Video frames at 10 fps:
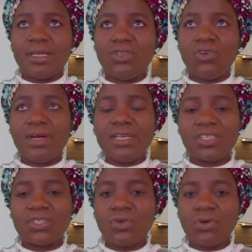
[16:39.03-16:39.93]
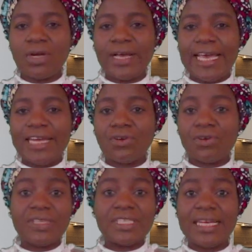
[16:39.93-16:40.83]
God is no longer
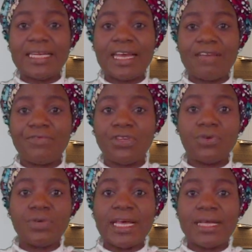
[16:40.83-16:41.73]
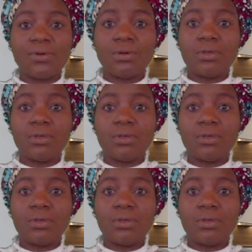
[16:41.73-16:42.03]
enough. He said in that video that,